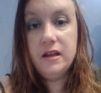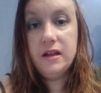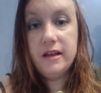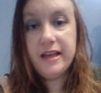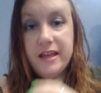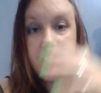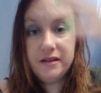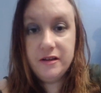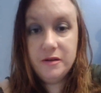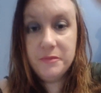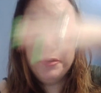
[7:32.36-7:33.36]
at
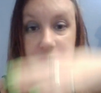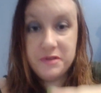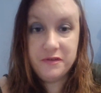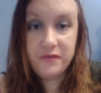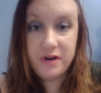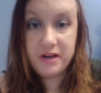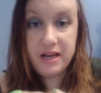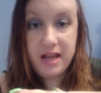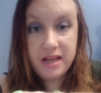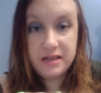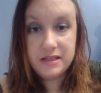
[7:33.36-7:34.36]
almost the very
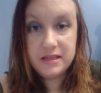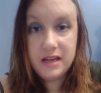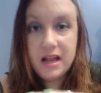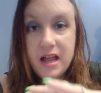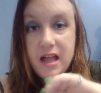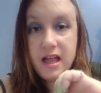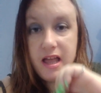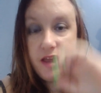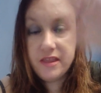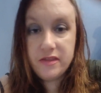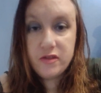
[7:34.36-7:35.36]
end. And then the